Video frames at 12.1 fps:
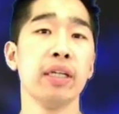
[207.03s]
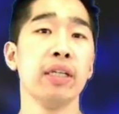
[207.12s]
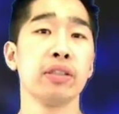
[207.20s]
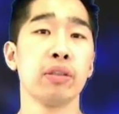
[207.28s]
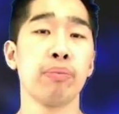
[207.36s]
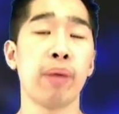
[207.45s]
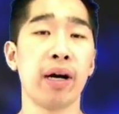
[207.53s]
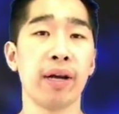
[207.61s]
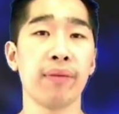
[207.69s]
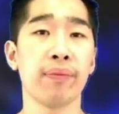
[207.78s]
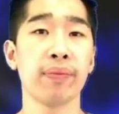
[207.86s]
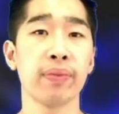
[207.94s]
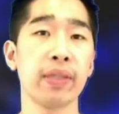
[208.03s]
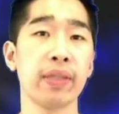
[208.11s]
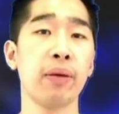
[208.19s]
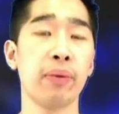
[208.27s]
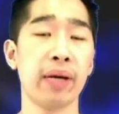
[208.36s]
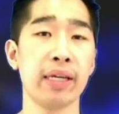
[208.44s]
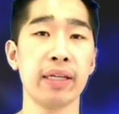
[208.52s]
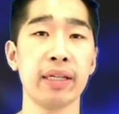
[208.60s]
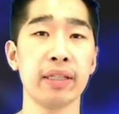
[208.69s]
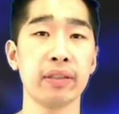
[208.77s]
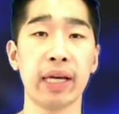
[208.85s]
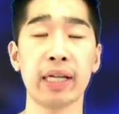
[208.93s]
to buy. That way
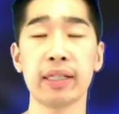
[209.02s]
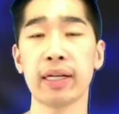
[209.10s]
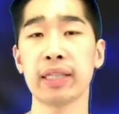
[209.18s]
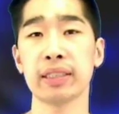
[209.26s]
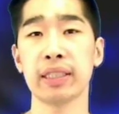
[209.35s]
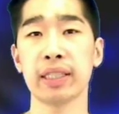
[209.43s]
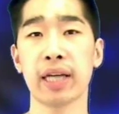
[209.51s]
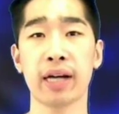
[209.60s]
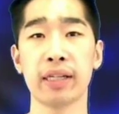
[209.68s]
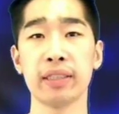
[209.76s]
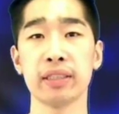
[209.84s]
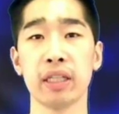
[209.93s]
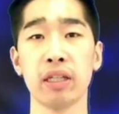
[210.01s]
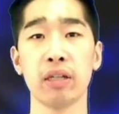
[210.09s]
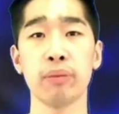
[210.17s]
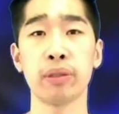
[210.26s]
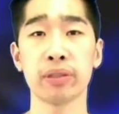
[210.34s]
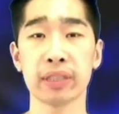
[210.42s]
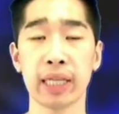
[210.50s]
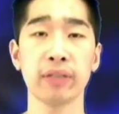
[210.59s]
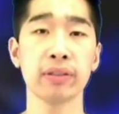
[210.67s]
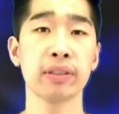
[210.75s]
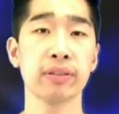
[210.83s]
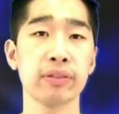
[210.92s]
it would actually encourage a lot more
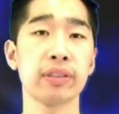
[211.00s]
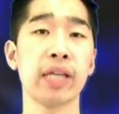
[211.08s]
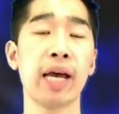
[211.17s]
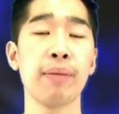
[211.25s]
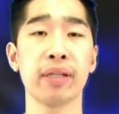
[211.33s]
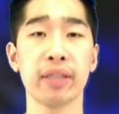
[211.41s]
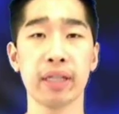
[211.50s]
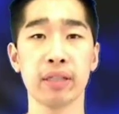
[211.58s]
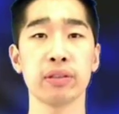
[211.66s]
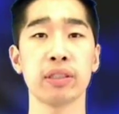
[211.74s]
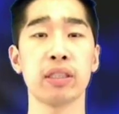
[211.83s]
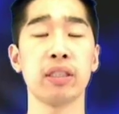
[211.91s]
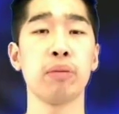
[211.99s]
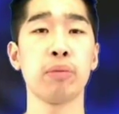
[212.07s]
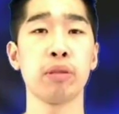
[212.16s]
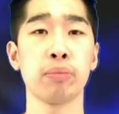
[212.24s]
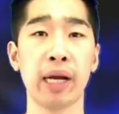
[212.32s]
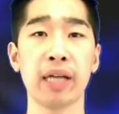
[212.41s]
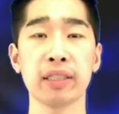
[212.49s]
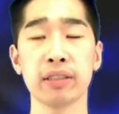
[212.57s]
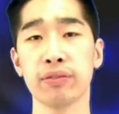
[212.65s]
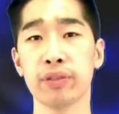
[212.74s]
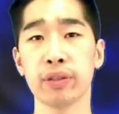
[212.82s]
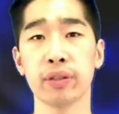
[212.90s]
sales to happen and also a lot more browsing
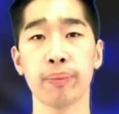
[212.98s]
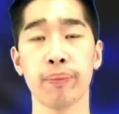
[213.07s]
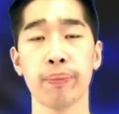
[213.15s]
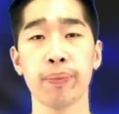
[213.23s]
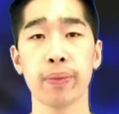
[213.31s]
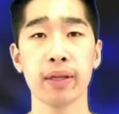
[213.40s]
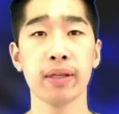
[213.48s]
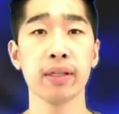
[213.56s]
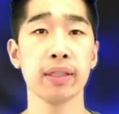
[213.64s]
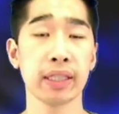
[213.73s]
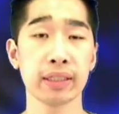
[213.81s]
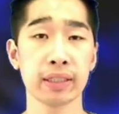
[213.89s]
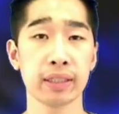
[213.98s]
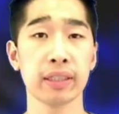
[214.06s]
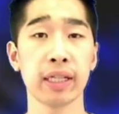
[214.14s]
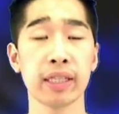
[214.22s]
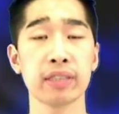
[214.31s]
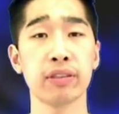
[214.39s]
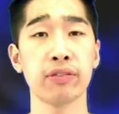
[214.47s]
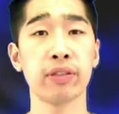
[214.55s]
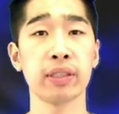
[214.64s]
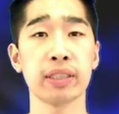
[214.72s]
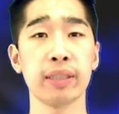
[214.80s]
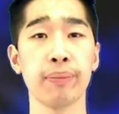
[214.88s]
for them. That's the
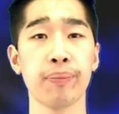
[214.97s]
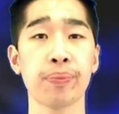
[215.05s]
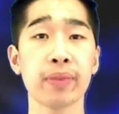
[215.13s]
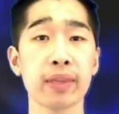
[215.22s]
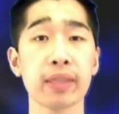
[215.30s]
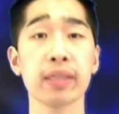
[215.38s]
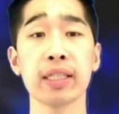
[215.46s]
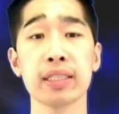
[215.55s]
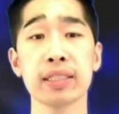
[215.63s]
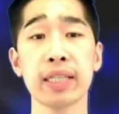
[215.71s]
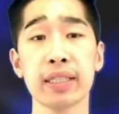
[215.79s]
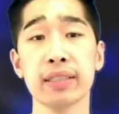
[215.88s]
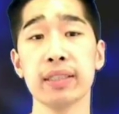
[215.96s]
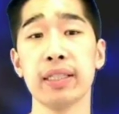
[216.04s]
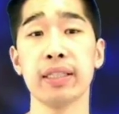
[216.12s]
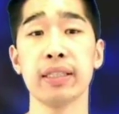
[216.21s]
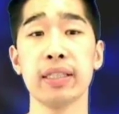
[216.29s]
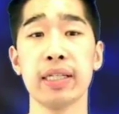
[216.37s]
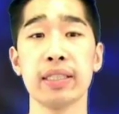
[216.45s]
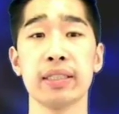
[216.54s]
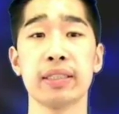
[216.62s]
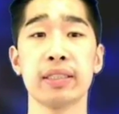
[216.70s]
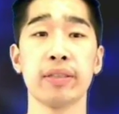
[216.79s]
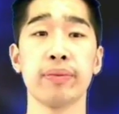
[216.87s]
first tip. The second thing
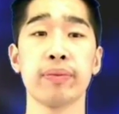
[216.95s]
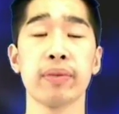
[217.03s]
is to